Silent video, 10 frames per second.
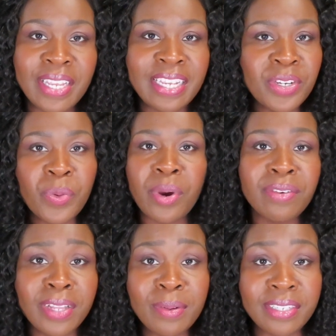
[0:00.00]
Is your
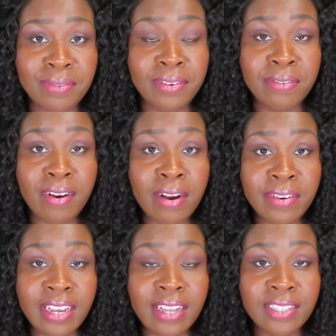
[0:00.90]
workflow different for
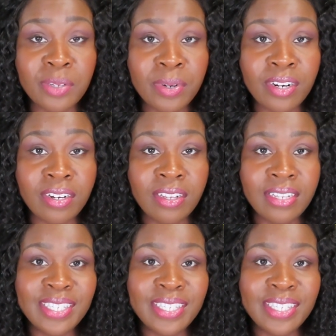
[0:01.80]
every customer?